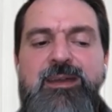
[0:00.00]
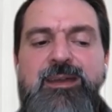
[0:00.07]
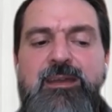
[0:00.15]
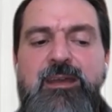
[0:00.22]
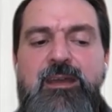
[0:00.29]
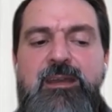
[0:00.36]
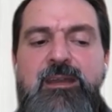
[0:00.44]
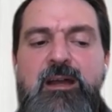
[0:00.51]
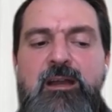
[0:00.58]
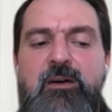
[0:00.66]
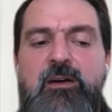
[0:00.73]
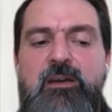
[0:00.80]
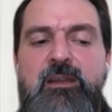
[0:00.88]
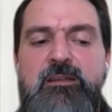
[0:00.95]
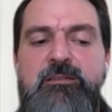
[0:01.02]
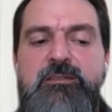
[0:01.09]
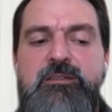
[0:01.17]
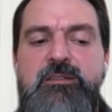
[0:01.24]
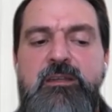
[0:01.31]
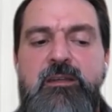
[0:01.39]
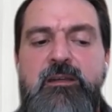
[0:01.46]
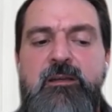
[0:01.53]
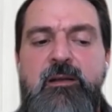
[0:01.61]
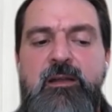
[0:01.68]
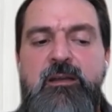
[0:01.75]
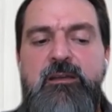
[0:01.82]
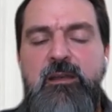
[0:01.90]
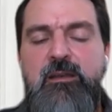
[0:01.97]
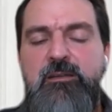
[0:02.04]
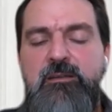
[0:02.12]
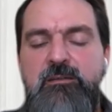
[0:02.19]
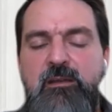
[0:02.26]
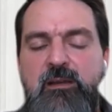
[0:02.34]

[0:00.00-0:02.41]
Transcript: getting an audience, and